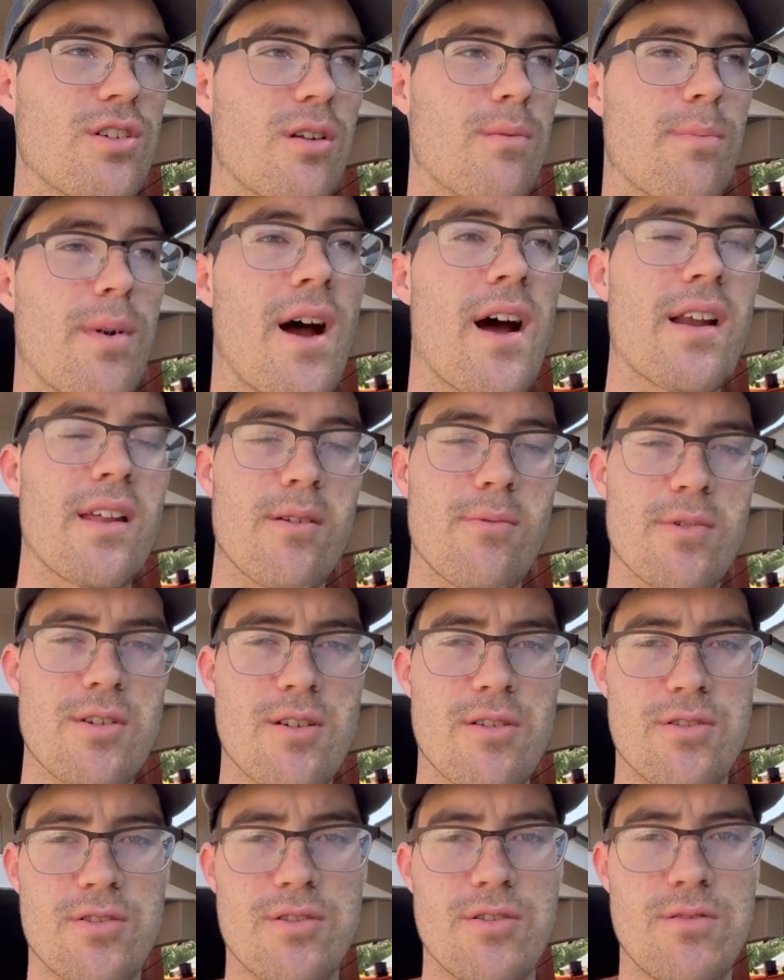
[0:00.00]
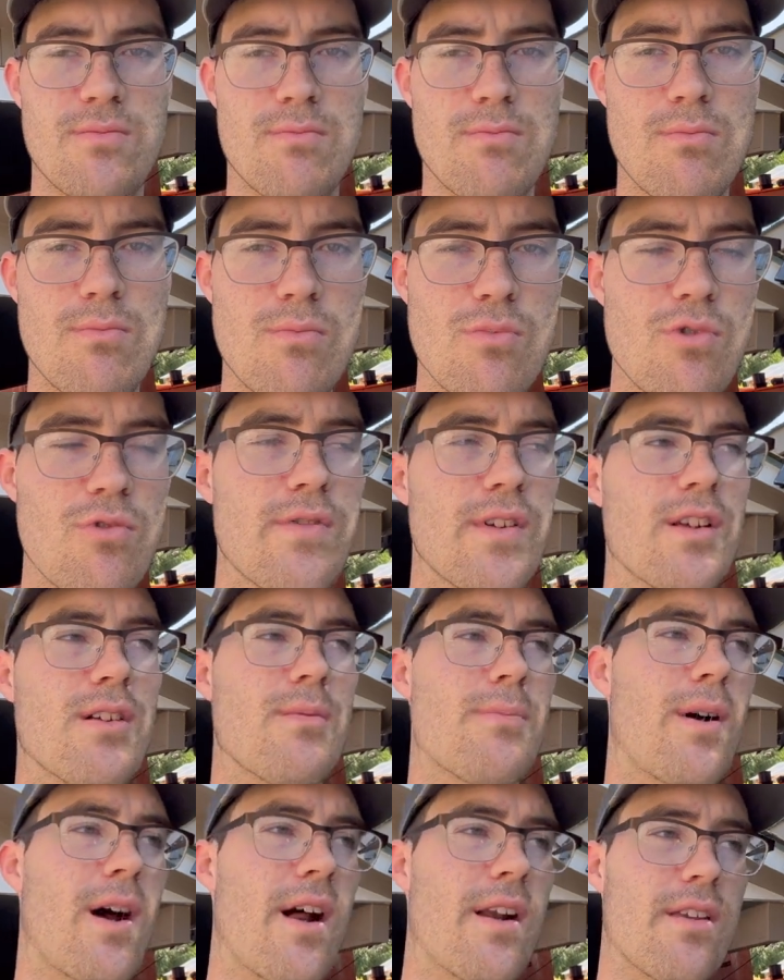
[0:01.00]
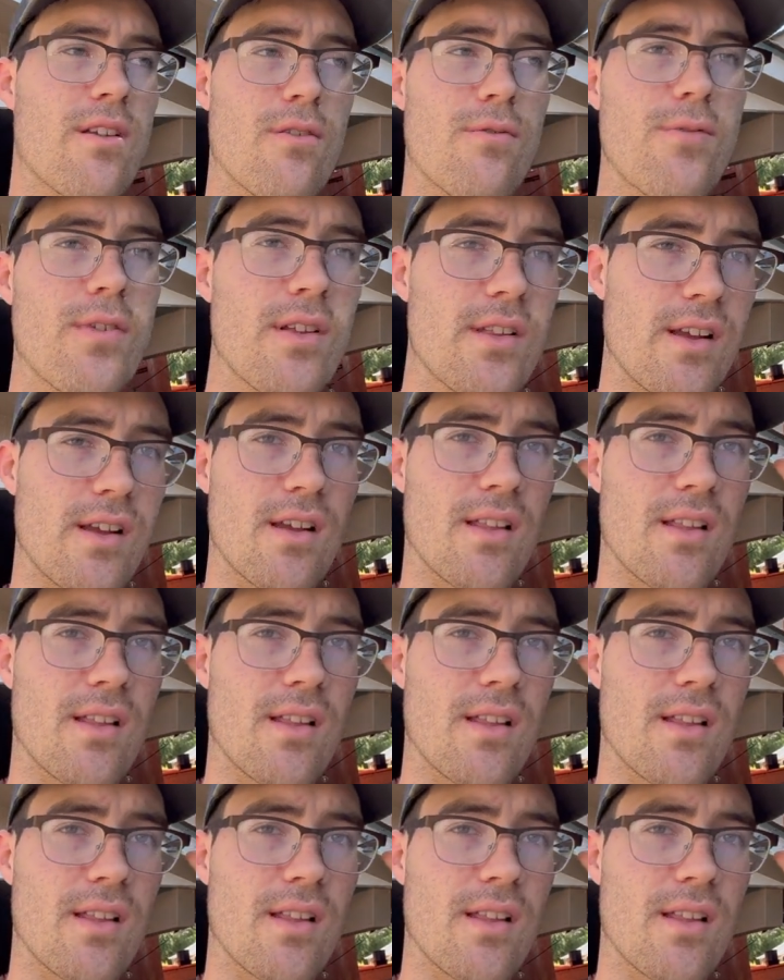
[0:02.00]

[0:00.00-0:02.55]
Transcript: your body, when you're moving your body, you're feeling